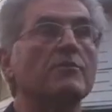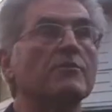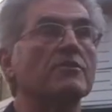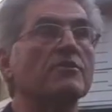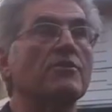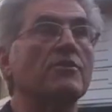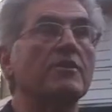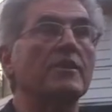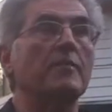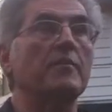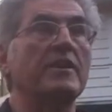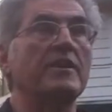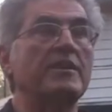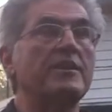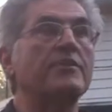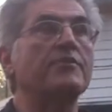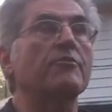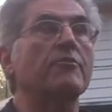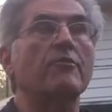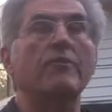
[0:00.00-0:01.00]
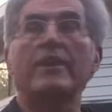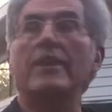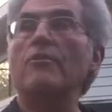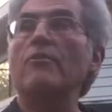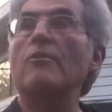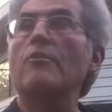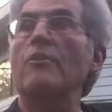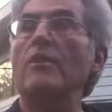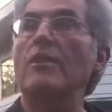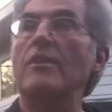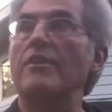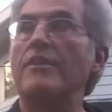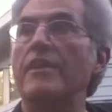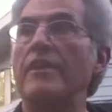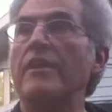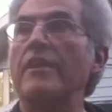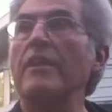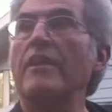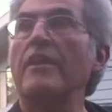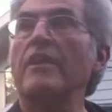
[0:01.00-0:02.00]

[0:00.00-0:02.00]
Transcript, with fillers: we're talking about indoor air quality.